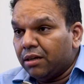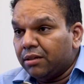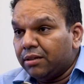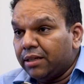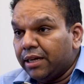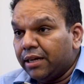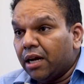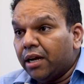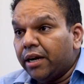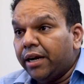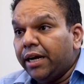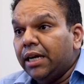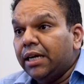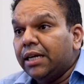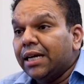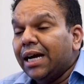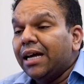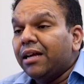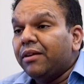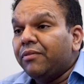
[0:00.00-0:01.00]
than our
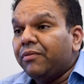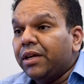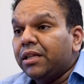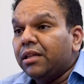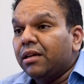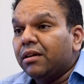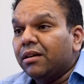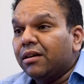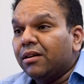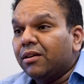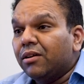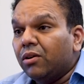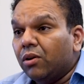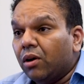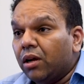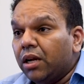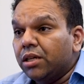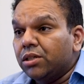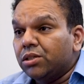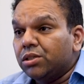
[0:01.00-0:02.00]
entire Vedic
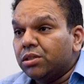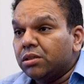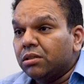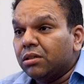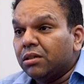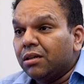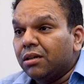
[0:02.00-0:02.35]
knowledge.